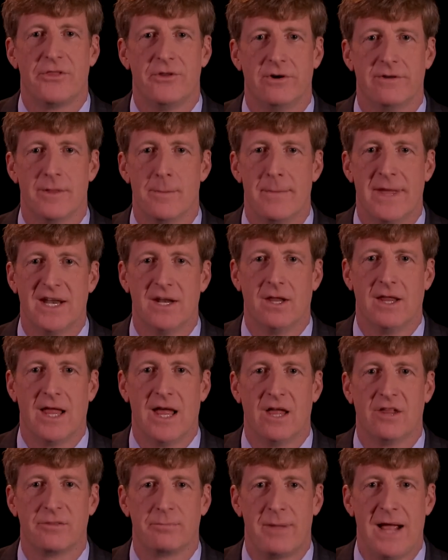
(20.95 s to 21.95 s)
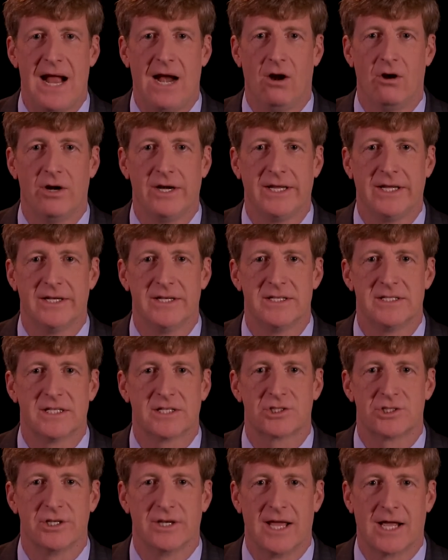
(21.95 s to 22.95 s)
of the Mental Health Parity and
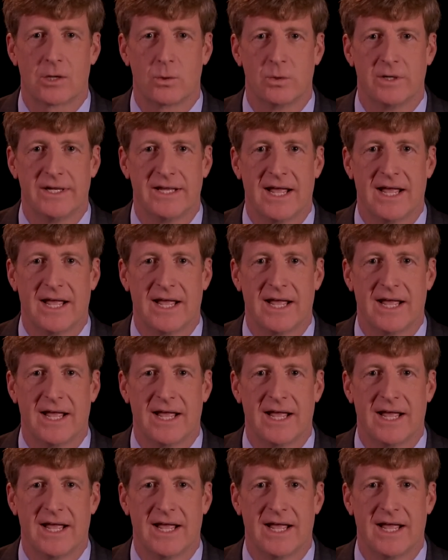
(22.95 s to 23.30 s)
Addiction Equity